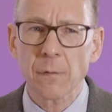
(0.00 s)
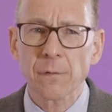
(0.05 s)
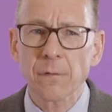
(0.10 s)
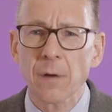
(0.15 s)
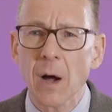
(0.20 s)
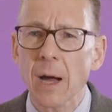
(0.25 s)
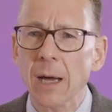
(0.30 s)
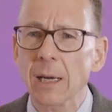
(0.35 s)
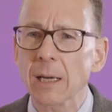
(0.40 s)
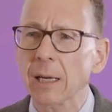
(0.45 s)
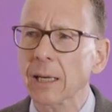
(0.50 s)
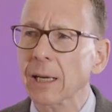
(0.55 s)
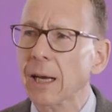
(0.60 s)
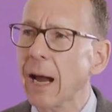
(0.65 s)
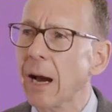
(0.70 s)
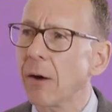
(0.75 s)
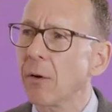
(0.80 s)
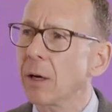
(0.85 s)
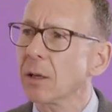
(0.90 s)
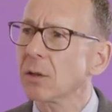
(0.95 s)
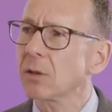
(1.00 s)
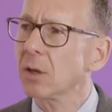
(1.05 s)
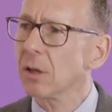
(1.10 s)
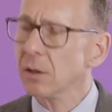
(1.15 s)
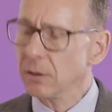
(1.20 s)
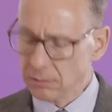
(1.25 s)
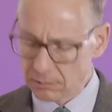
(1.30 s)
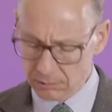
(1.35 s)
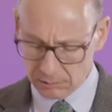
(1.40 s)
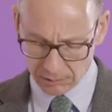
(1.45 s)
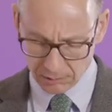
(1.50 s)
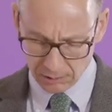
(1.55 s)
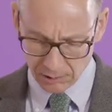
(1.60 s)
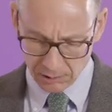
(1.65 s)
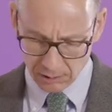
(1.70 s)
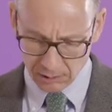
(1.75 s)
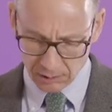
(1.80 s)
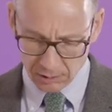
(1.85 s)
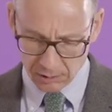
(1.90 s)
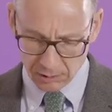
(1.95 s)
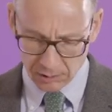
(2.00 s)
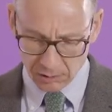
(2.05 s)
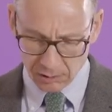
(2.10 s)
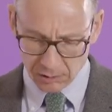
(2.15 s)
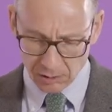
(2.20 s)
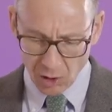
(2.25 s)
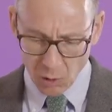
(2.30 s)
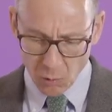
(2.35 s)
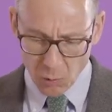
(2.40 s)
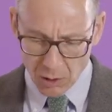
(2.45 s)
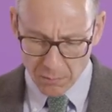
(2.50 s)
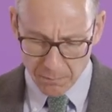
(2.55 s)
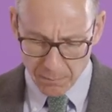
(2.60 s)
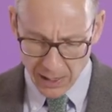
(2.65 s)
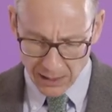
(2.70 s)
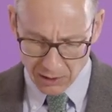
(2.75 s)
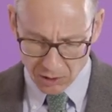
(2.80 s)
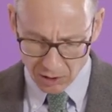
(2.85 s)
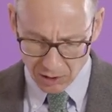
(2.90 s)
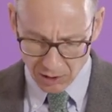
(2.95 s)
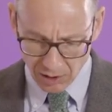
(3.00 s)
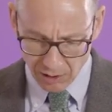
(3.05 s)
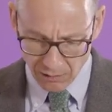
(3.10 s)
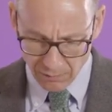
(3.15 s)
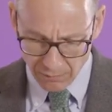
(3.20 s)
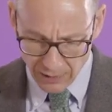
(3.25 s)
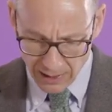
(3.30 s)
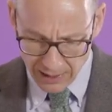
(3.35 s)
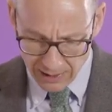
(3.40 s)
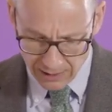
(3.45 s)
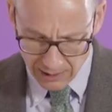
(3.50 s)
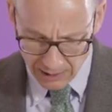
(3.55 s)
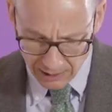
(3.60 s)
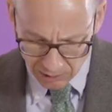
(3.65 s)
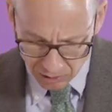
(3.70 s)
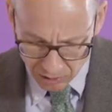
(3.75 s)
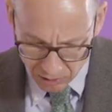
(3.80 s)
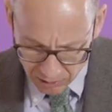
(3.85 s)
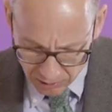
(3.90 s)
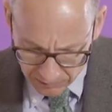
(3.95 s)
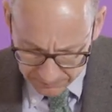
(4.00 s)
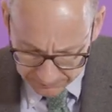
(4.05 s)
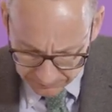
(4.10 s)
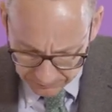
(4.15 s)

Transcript: find a character that would best convey this.